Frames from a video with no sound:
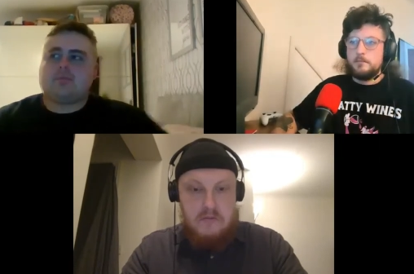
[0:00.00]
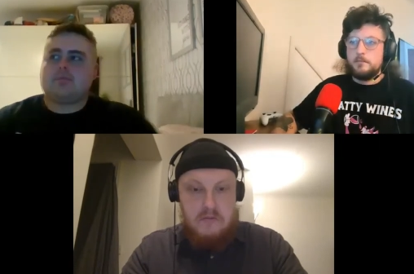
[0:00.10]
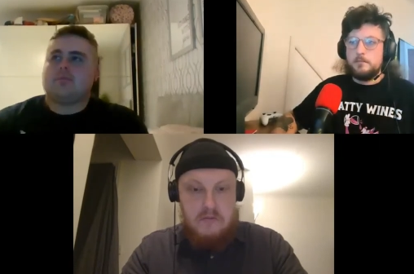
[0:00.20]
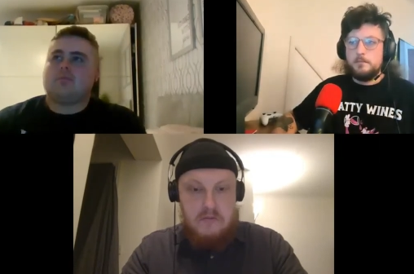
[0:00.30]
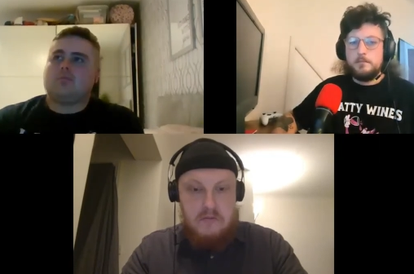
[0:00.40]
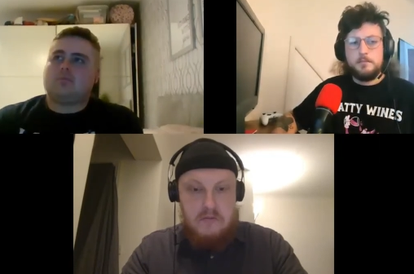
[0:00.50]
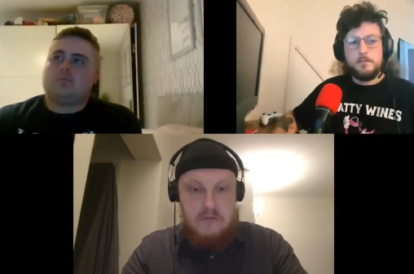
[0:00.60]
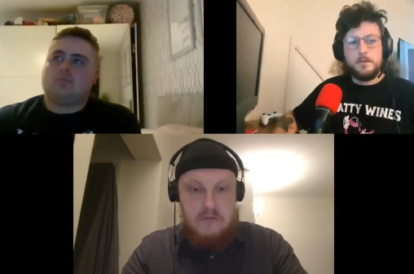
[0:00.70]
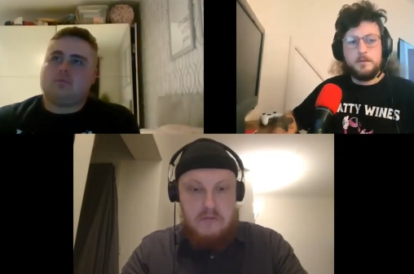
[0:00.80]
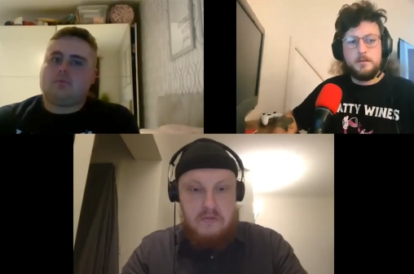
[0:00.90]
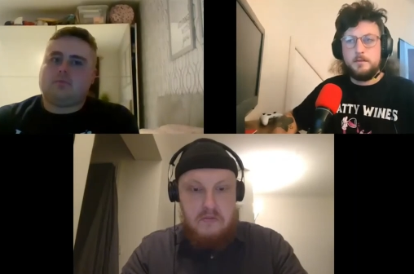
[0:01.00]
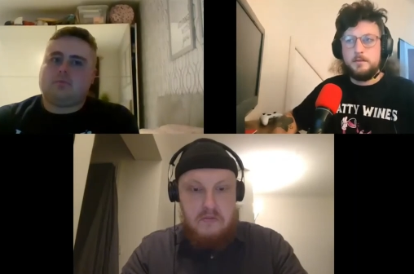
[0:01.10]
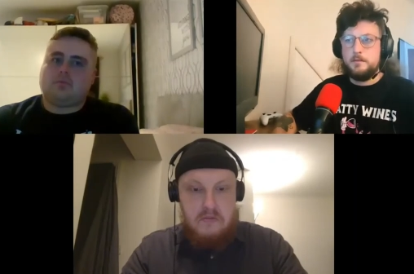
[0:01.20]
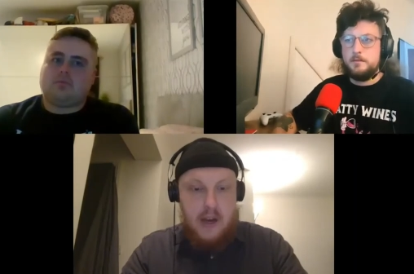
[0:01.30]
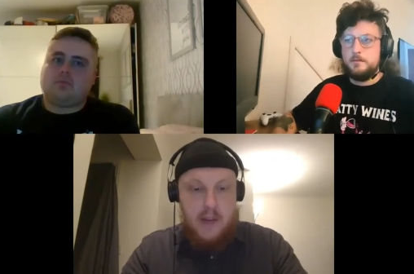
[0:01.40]
Speaker 1: Mm. Yeah,
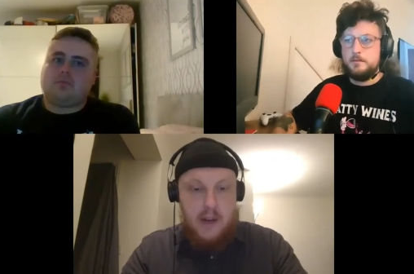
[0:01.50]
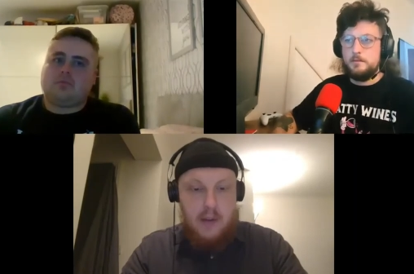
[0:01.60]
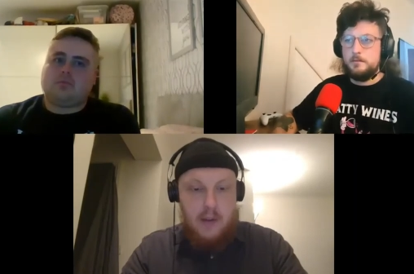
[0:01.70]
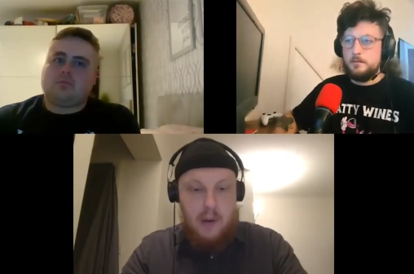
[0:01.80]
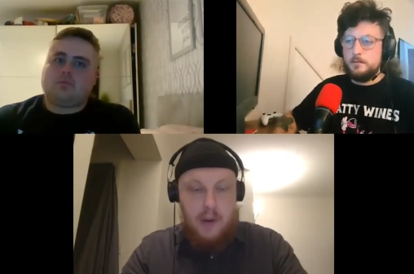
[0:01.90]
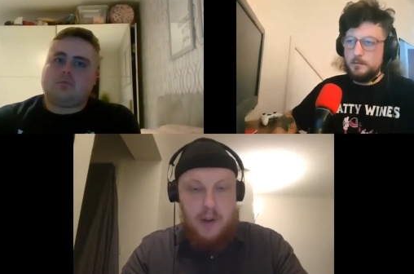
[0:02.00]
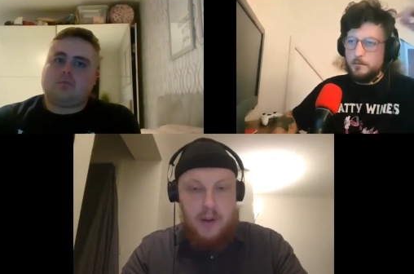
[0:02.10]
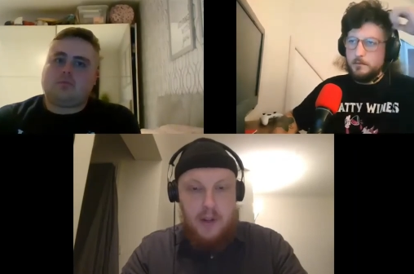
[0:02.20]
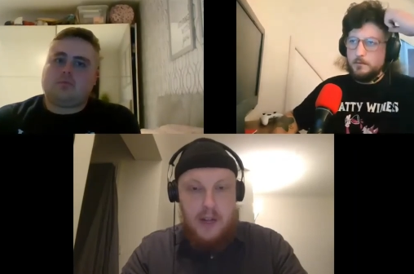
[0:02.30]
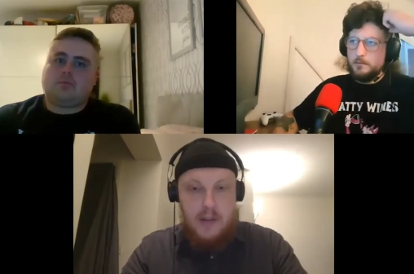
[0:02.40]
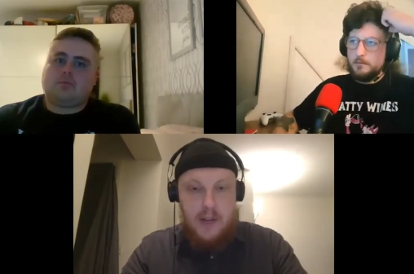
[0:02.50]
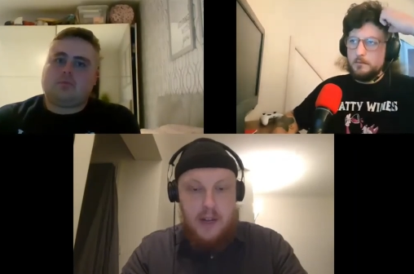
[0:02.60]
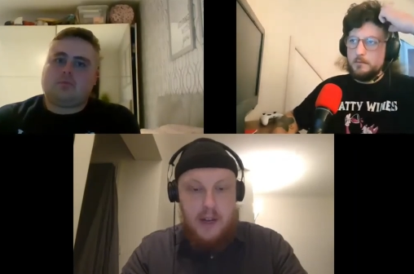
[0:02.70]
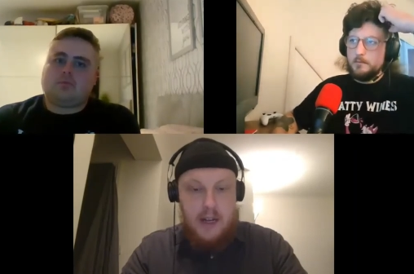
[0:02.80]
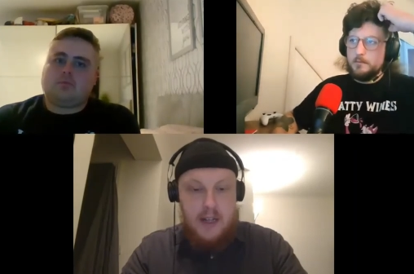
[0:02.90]
potentially. I mean, I, I, would have thought they'd have
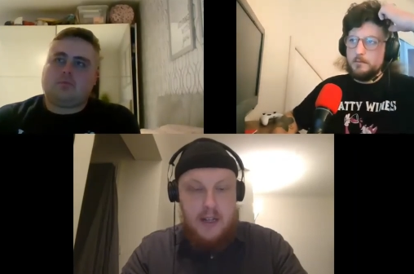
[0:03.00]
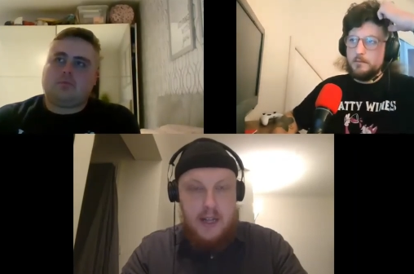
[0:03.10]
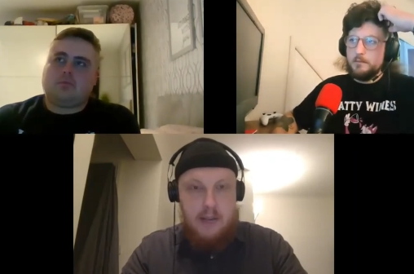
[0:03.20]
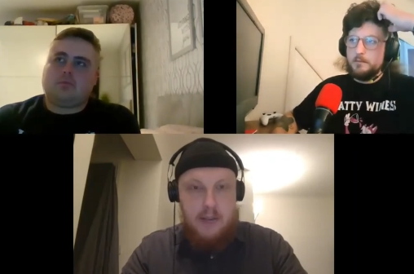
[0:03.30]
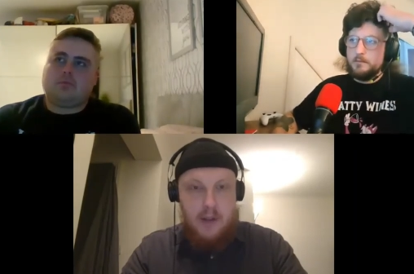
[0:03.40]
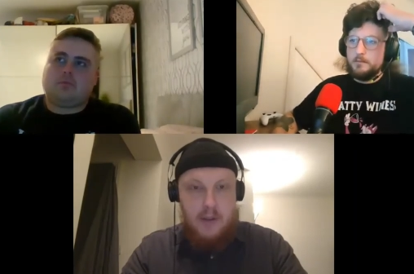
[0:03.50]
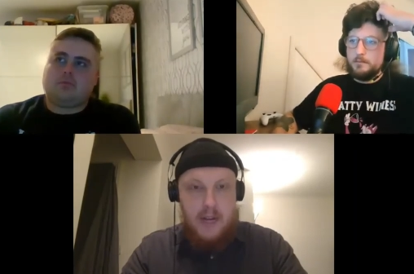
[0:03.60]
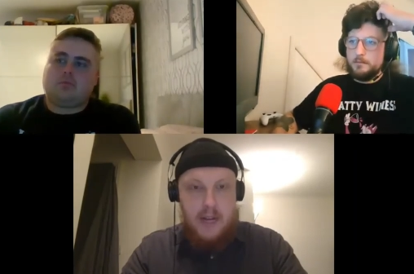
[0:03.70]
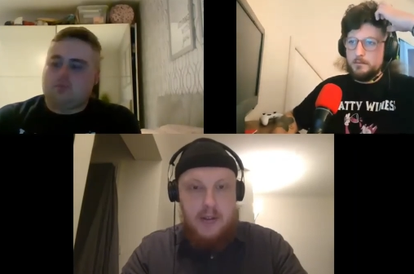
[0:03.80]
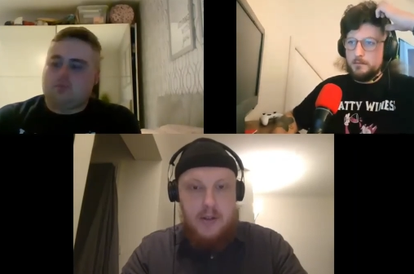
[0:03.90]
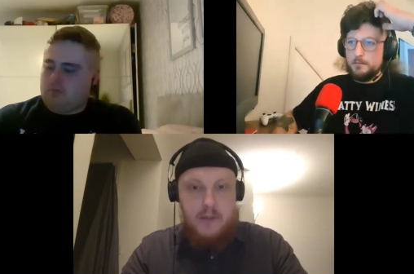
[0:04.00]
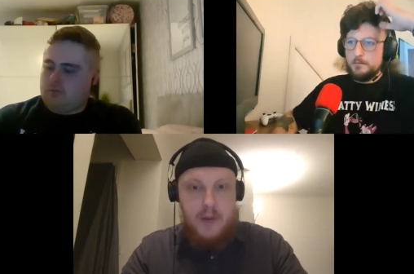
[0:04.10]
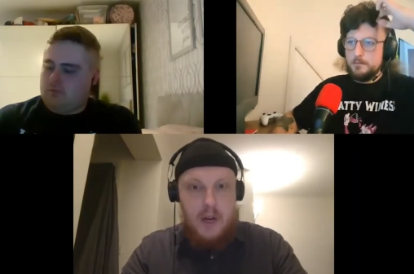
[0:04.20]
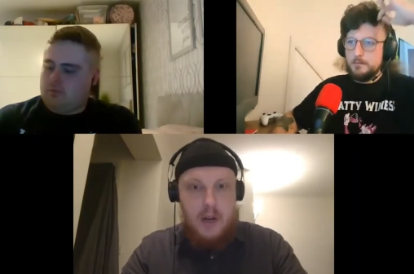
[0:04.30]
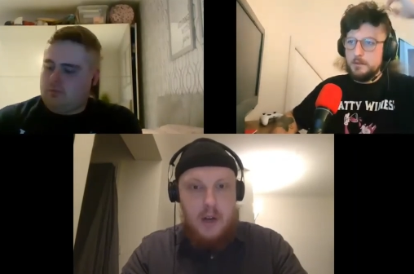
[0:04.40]
been at least named on the bench,
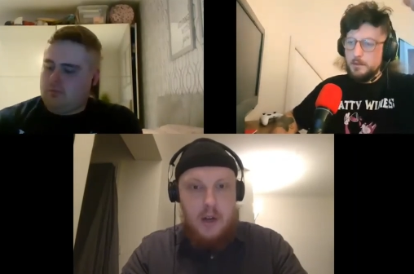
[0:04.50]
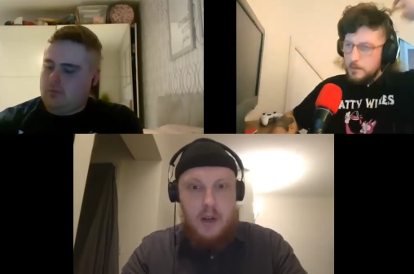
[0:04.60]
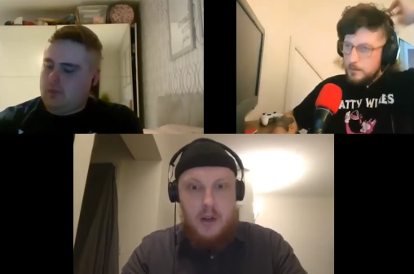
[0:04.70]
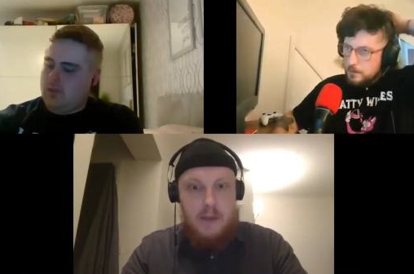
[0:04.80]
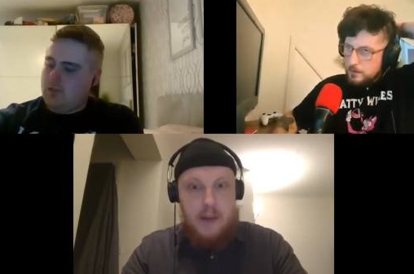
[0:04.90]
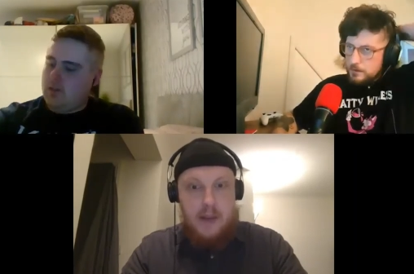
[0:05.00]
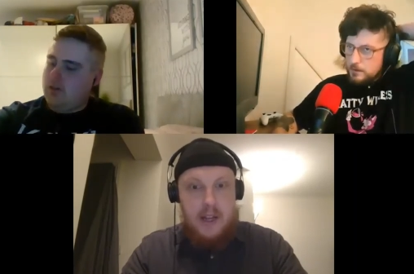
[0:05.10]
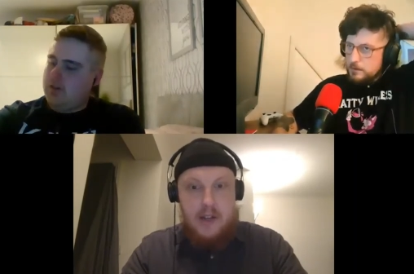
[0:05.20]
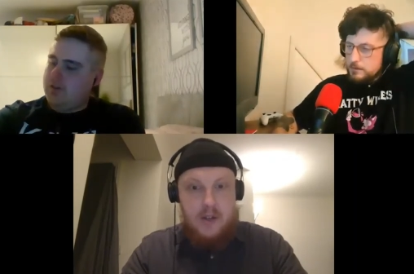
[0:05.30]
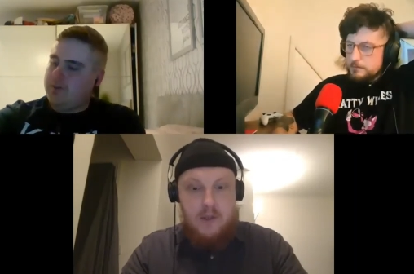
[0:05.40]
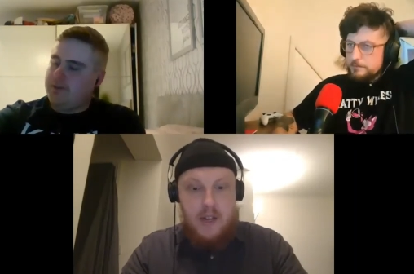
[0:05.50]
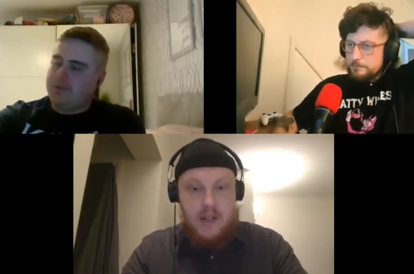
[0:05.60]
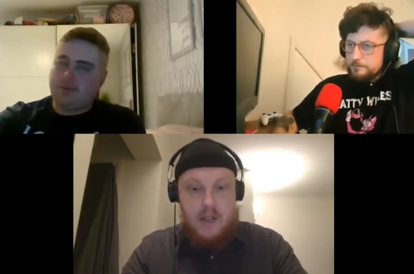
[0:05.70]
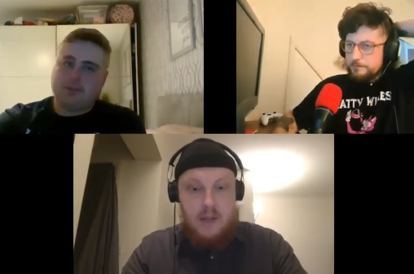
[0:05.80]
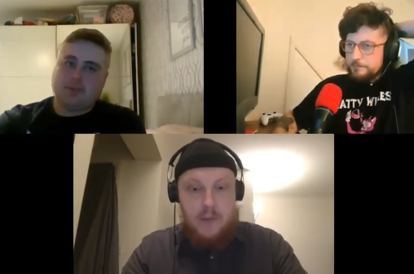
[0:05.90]
but maybe yeah. they're just resting.